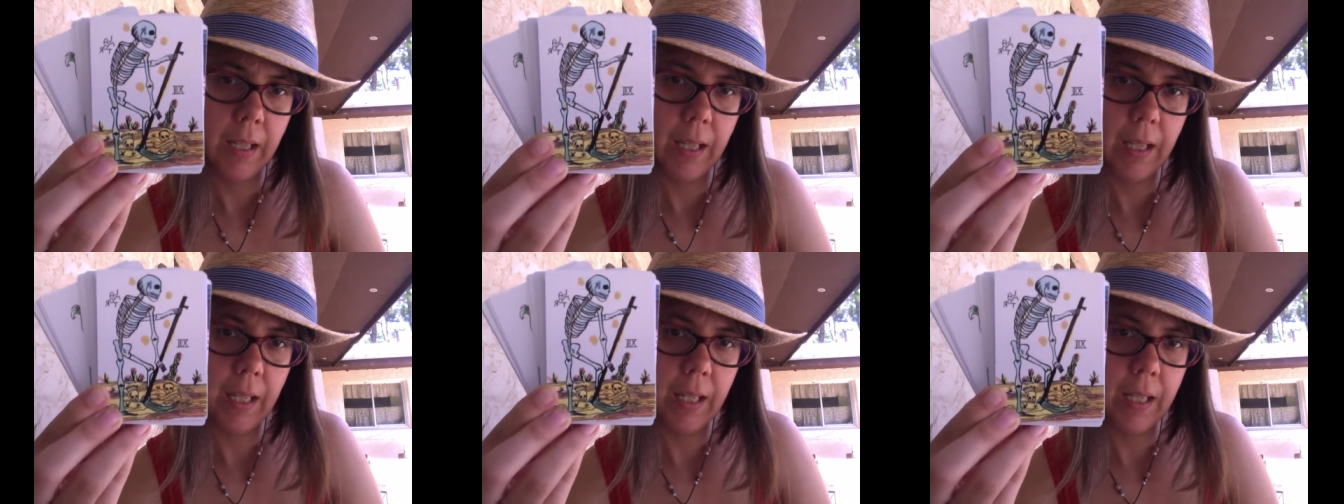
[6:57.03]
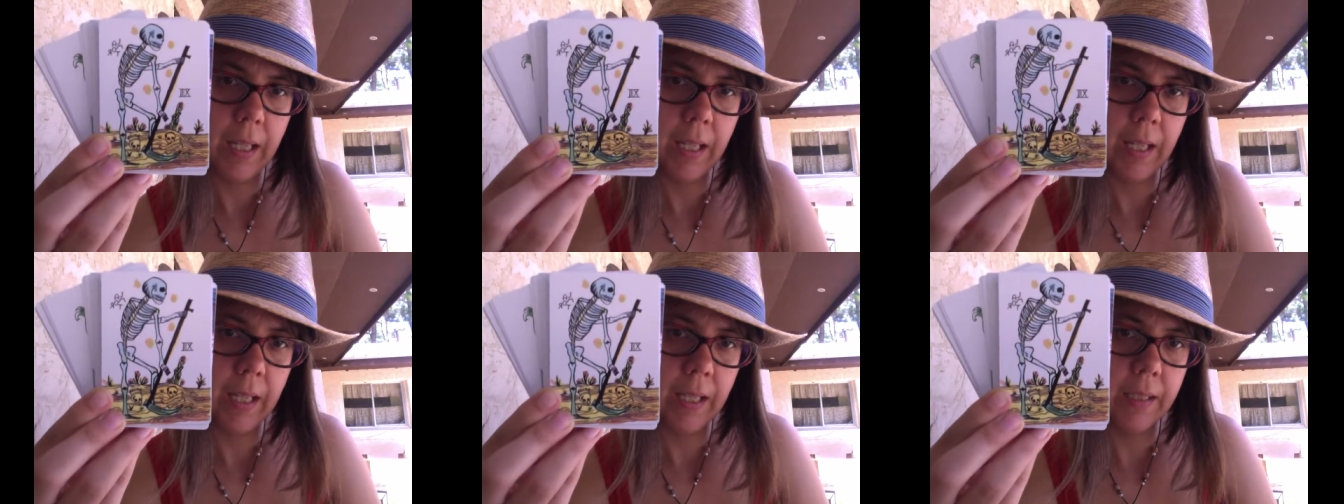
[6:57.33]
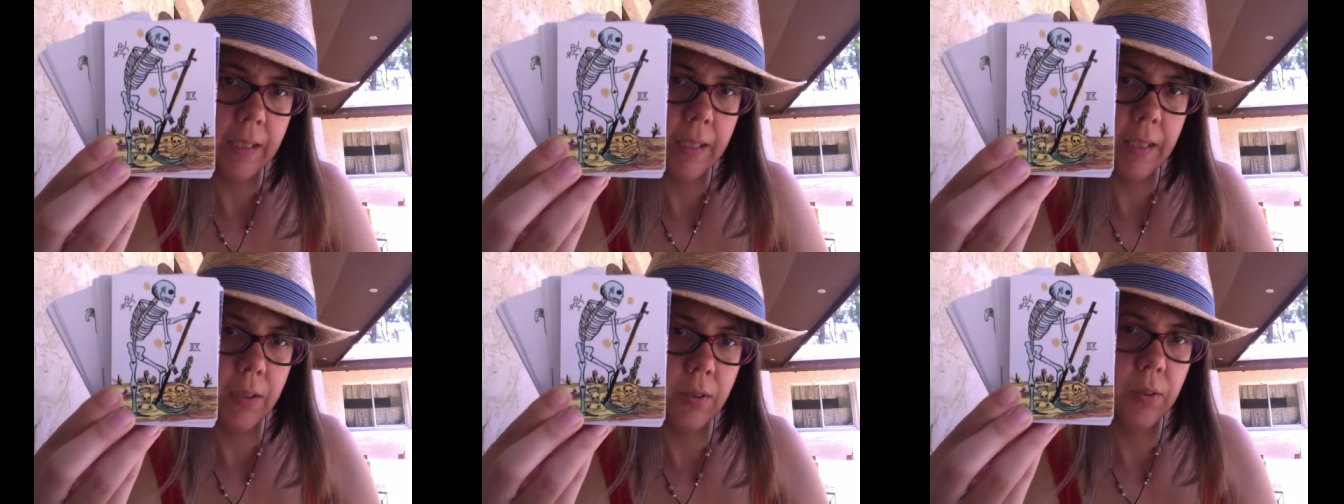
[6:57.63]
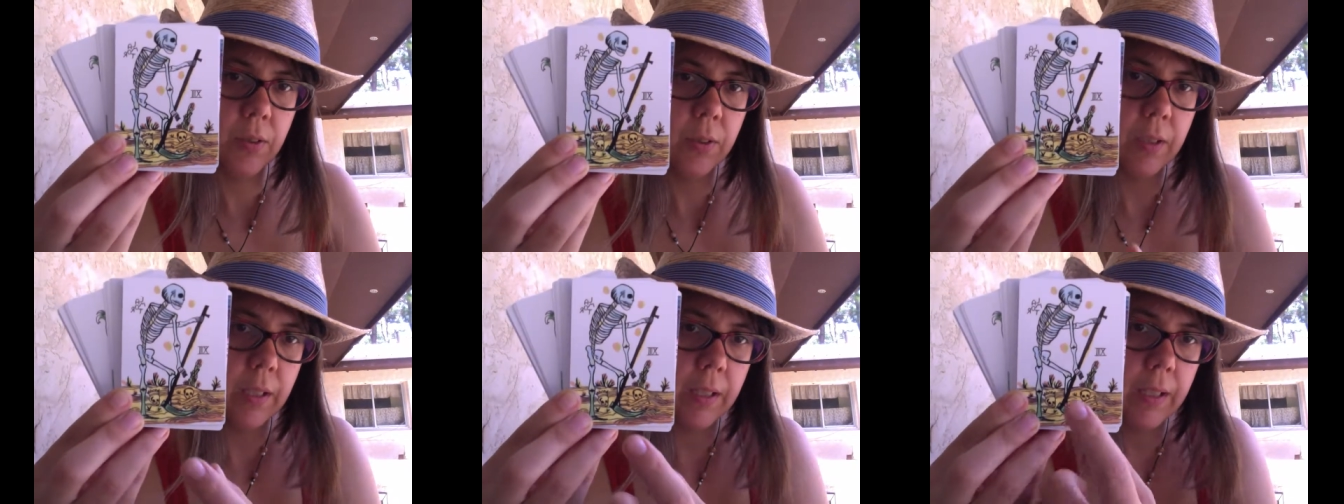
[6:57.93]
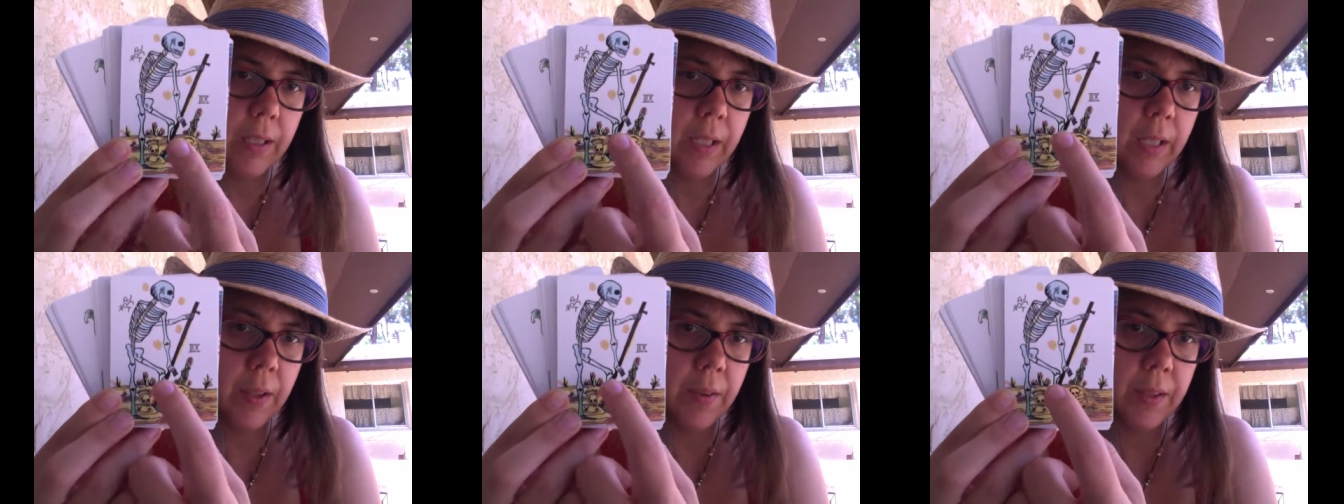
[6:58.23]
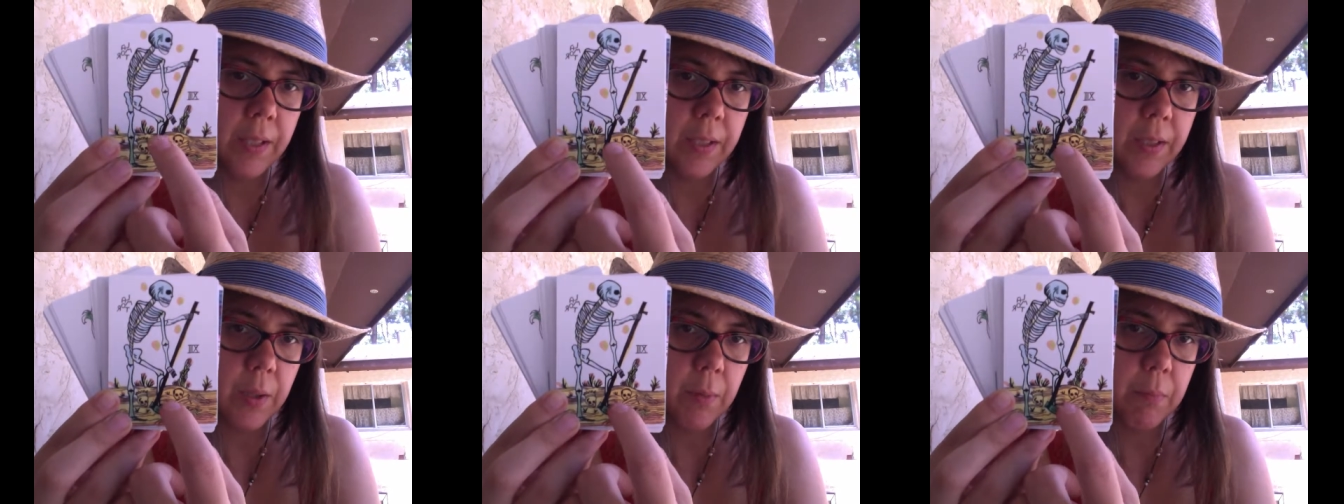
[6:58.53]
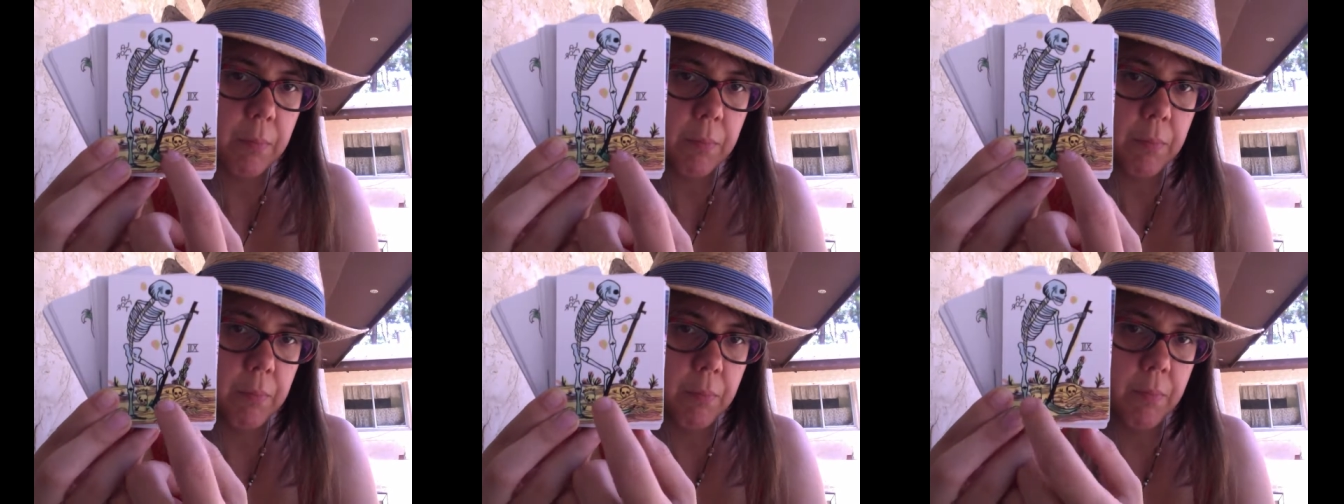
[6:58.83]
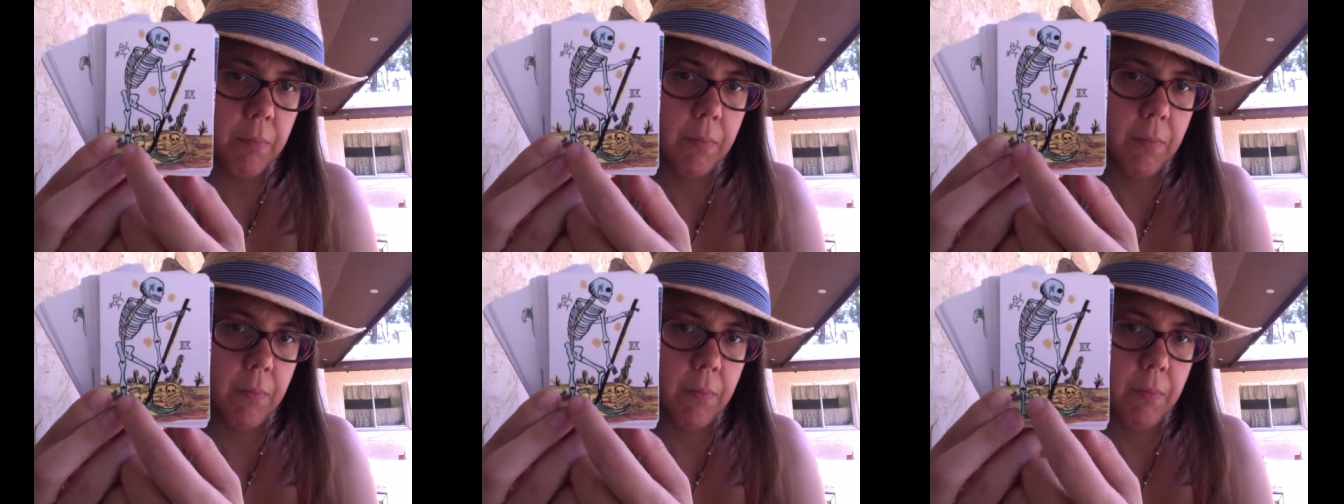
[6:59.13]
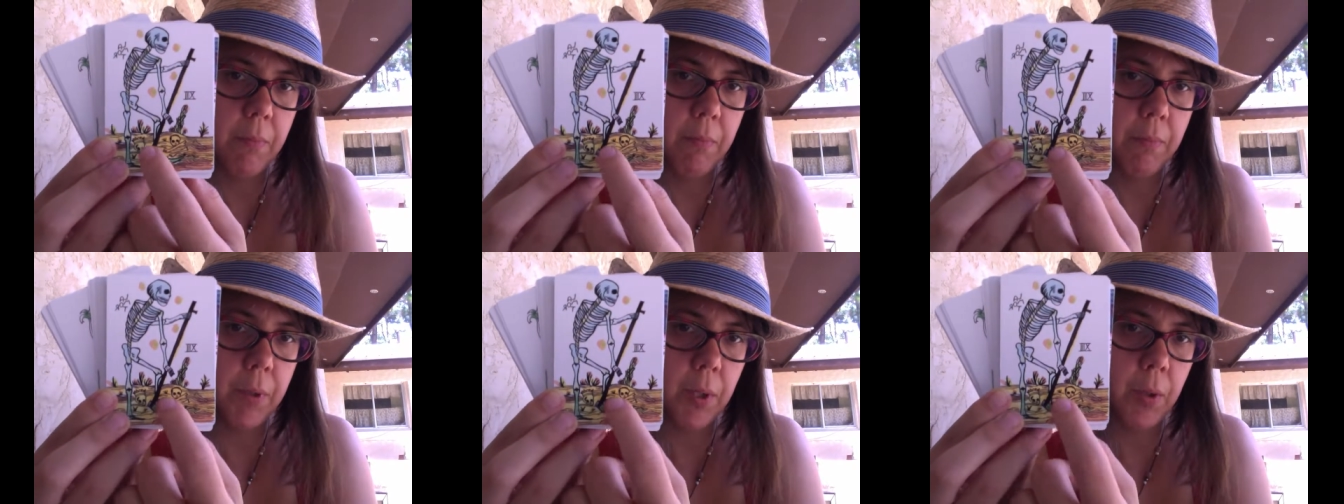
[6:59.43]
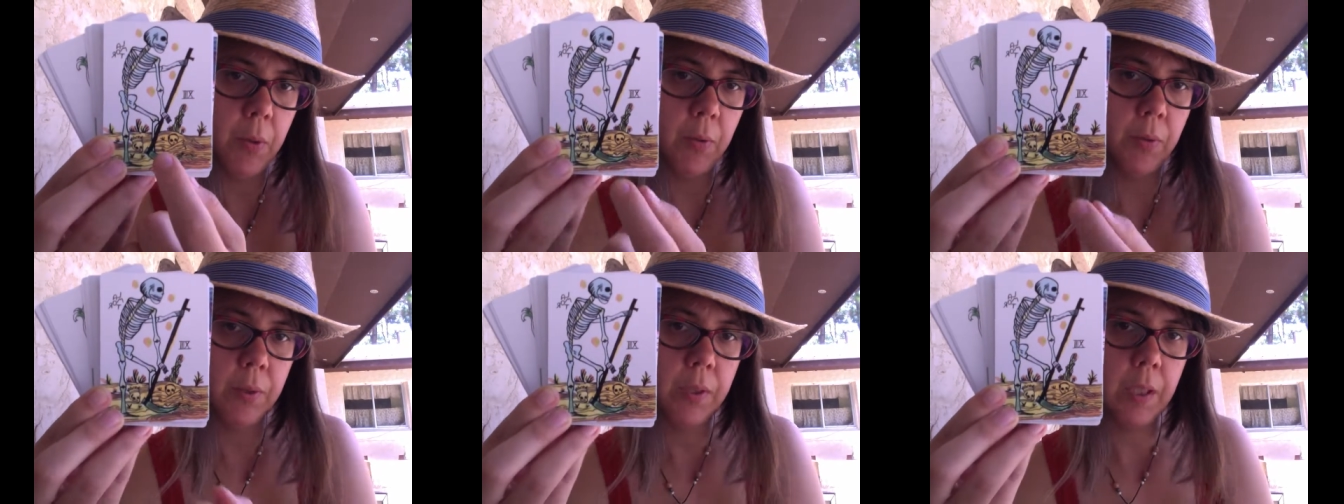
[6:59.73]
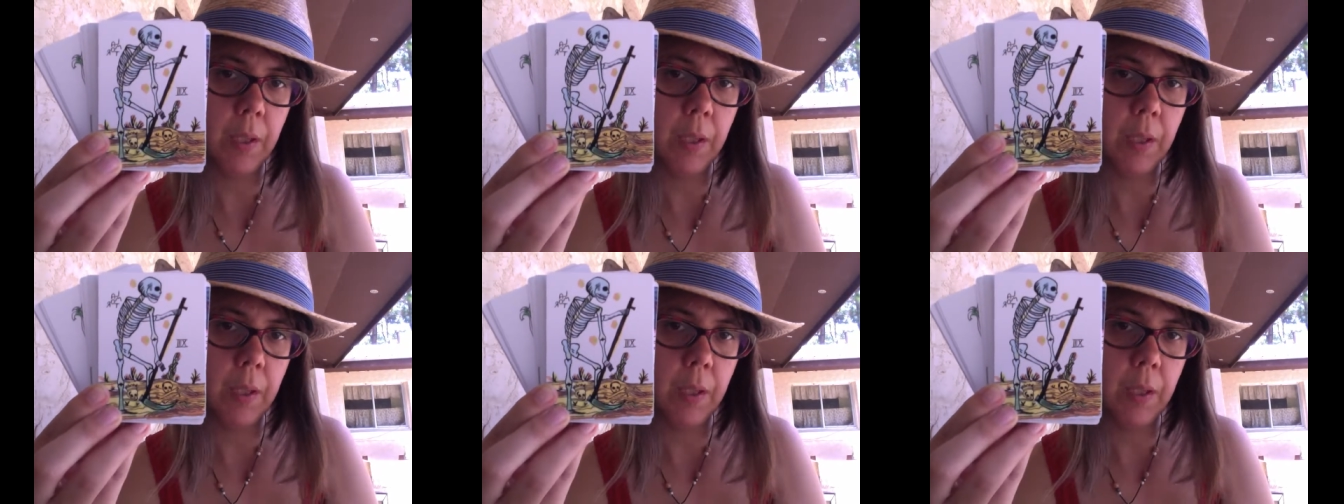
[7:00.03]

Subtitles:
And it's interesting, these are bones.